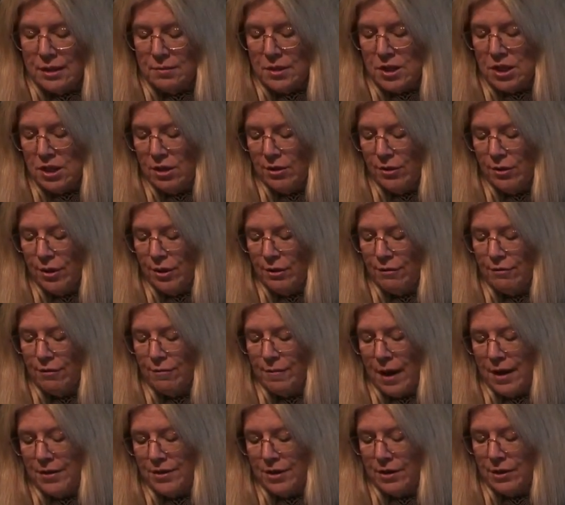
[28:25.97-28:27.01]
material from
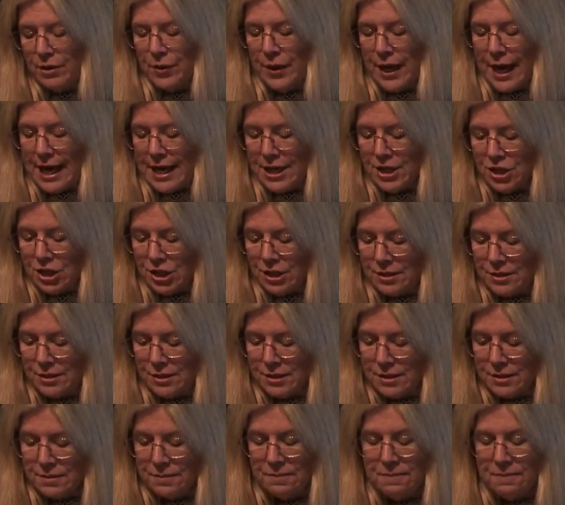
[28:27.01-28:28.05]
other locations.